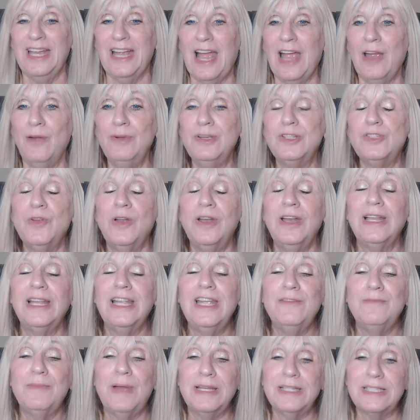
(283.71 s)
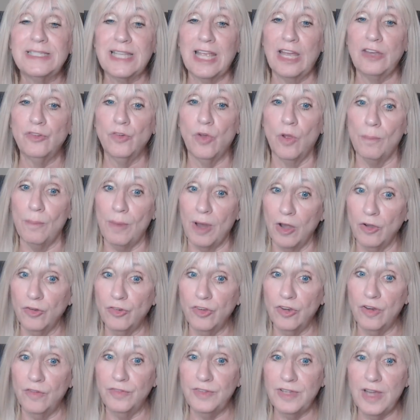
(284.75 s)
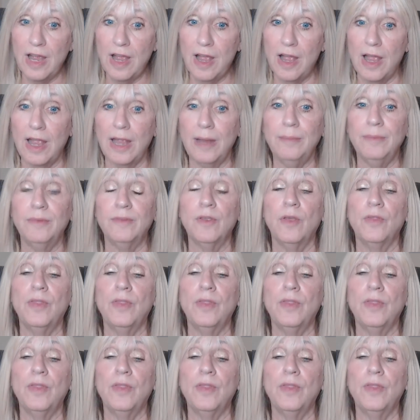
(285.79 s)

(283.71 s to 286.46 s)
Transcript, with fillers: I always try to leave my schedule a margin of time so